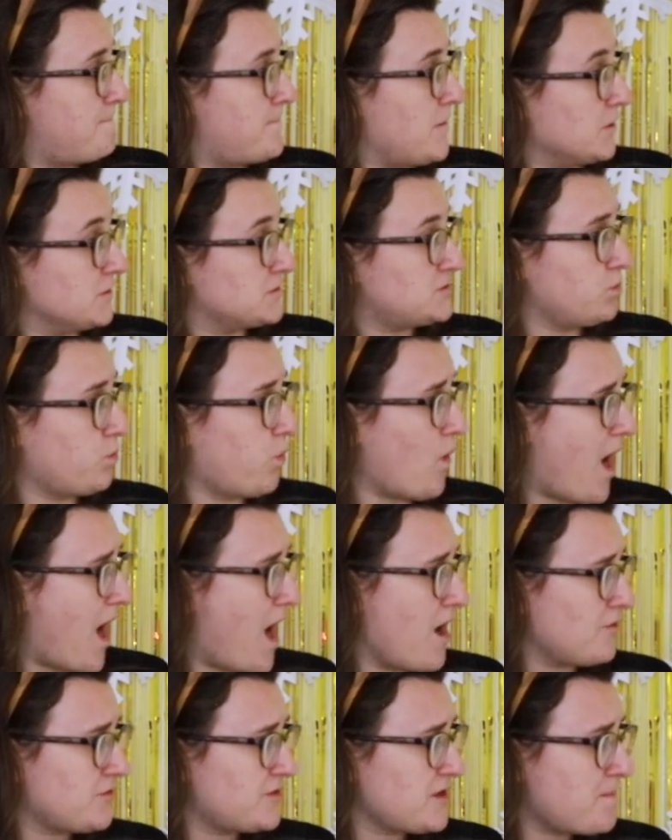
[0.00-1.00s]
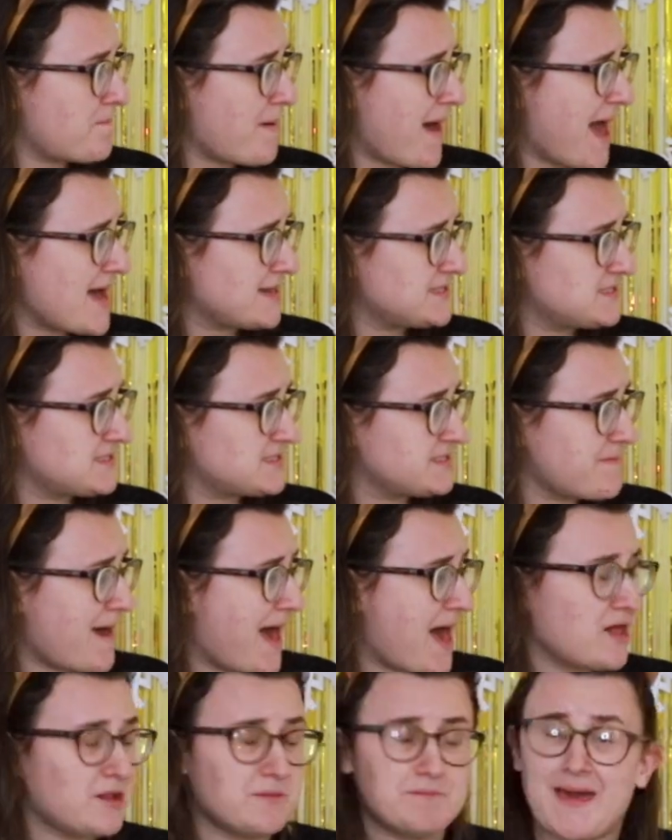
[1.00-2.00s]
But while the bad
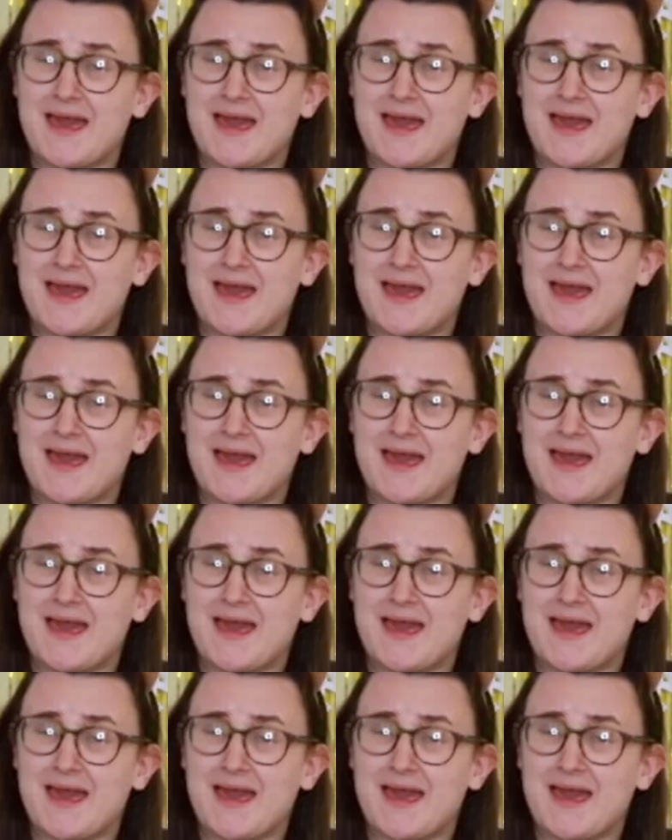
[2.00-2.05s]
smell